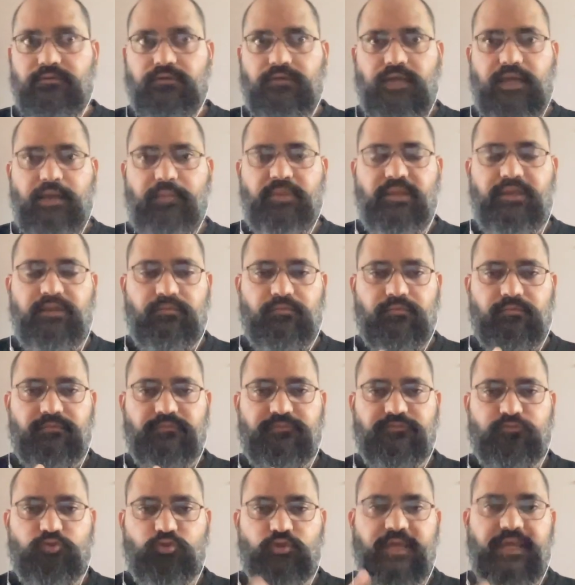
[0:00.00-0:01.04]
i mean
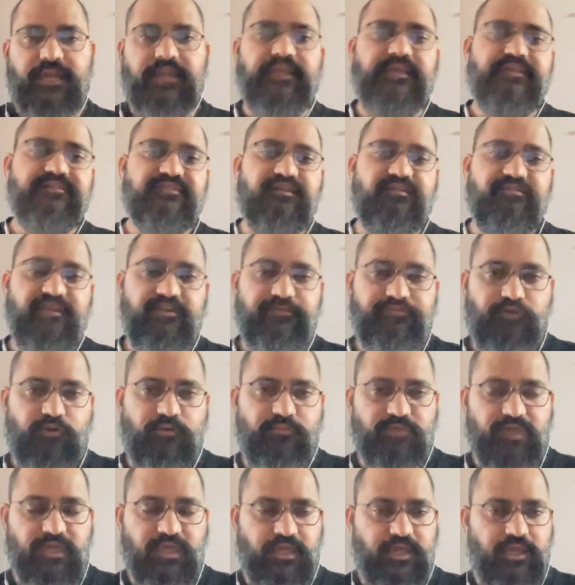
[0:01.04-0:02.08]
so that he's away
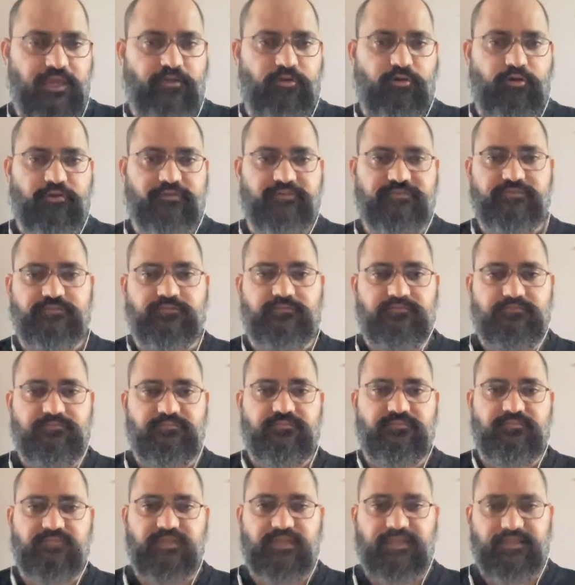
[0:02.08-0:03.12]
from the chaos
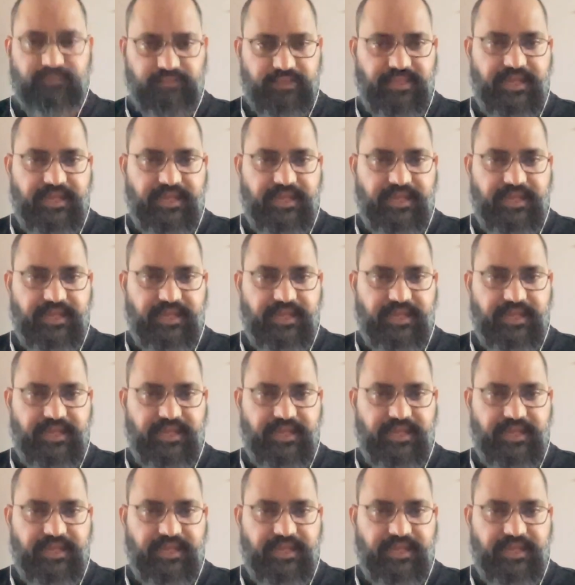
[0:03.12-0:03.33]
that